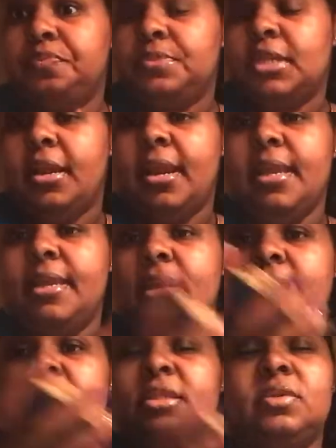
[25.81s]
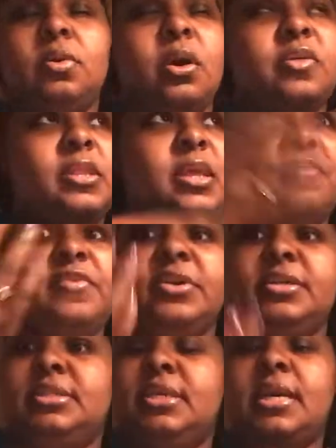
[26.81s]
All right, so all the lovers
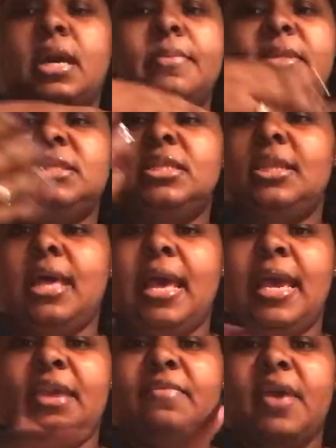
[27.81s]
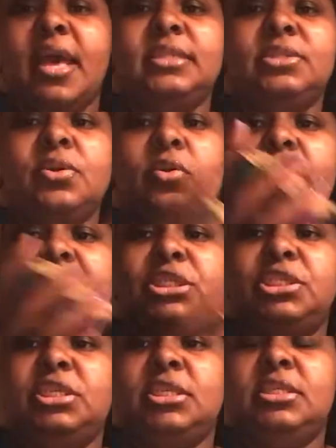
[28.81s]
can come into the live, ask their
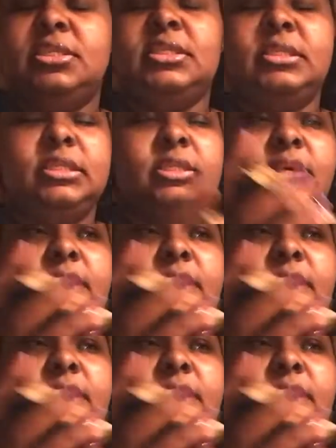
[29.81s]
questions,